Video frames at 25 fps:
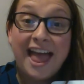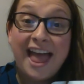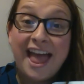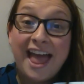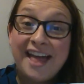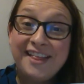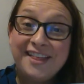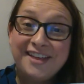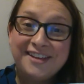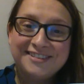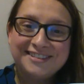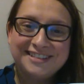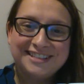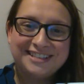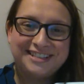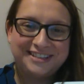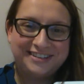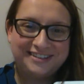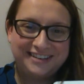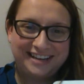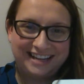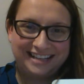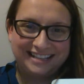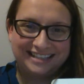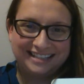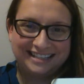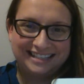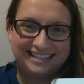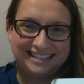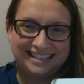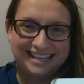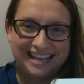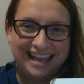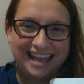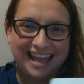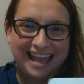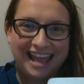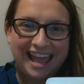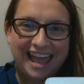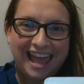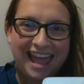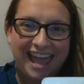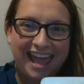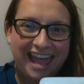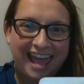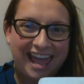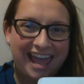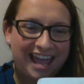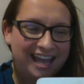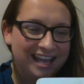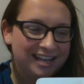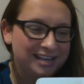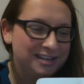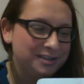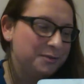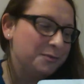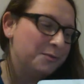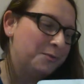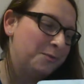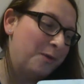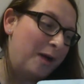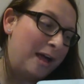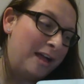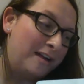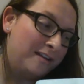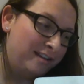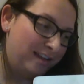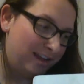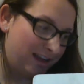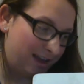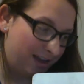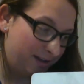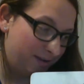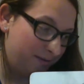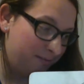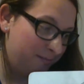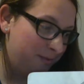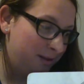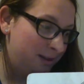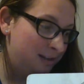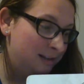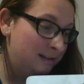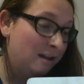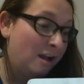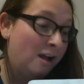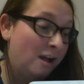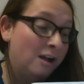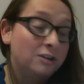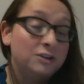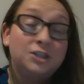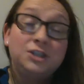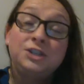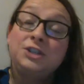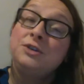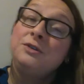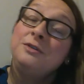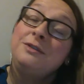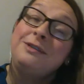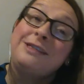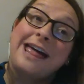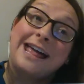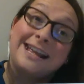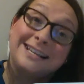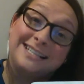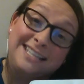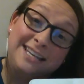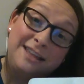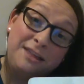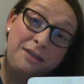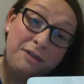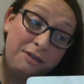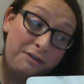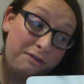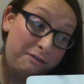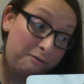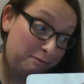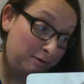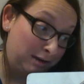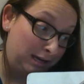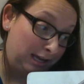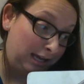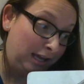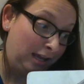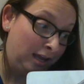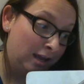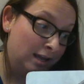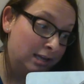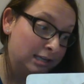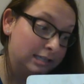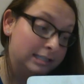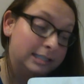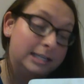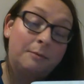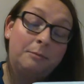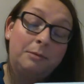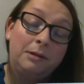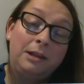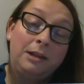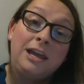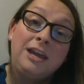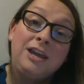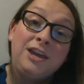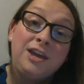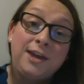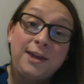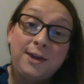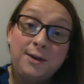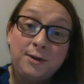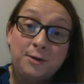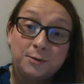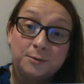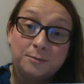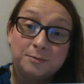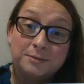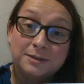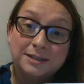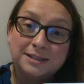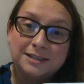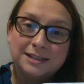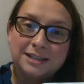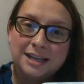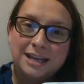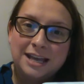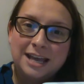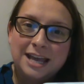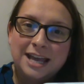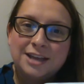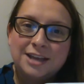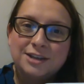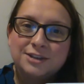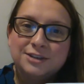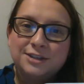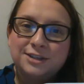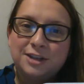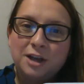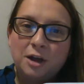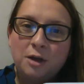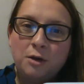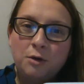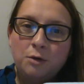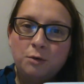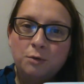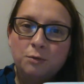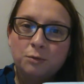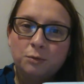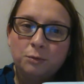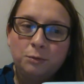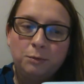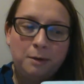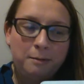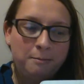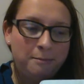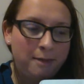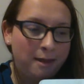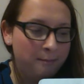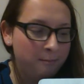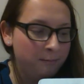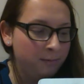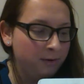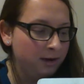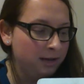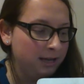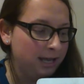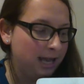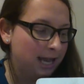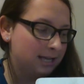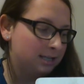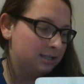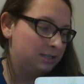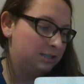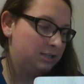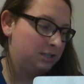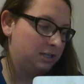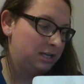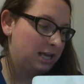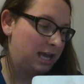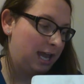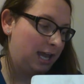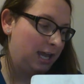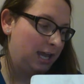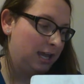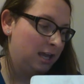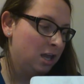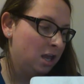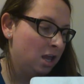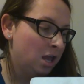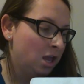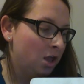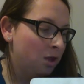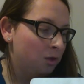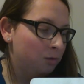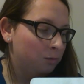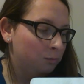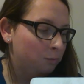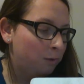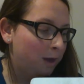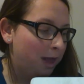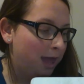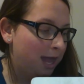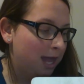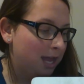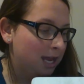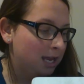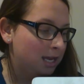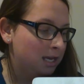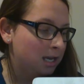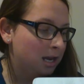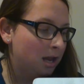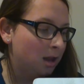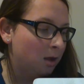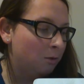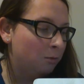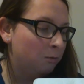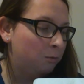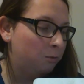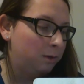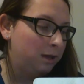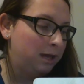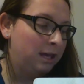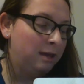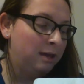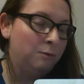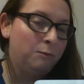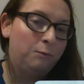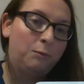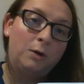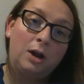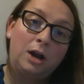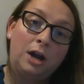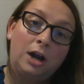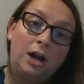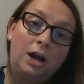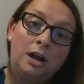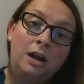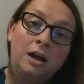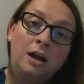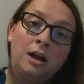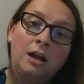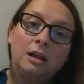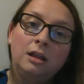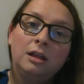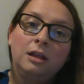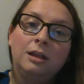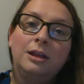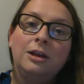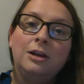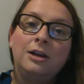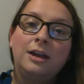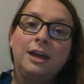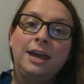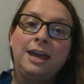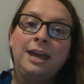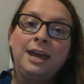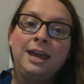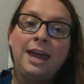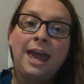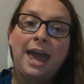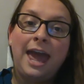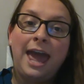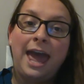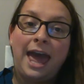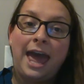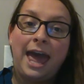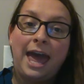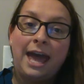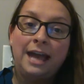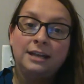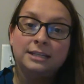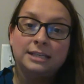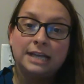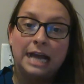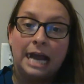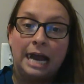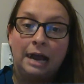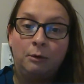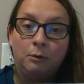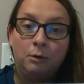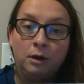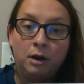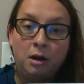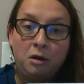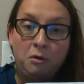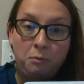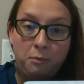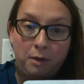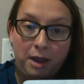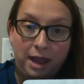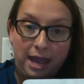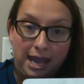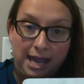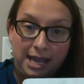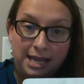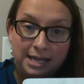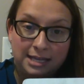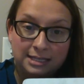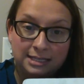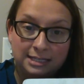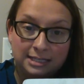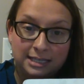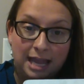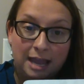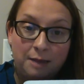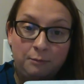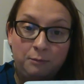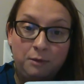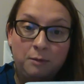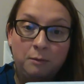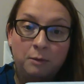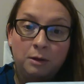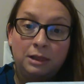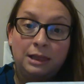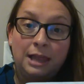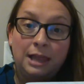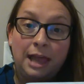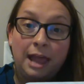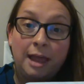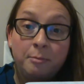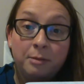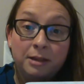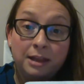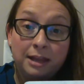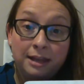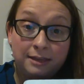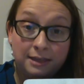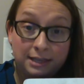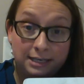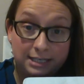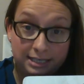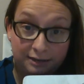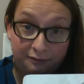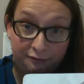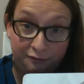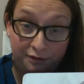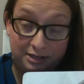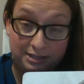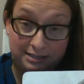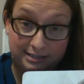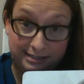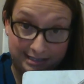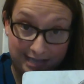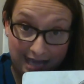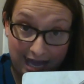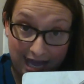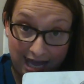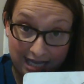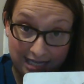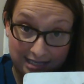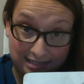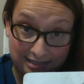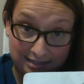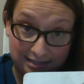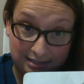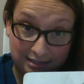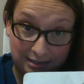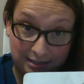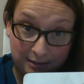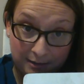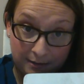Hello students, and welcome to lesson 3, doubling cubes. So remember yesterday when we were looking at our arrays and we were labeling the different sides.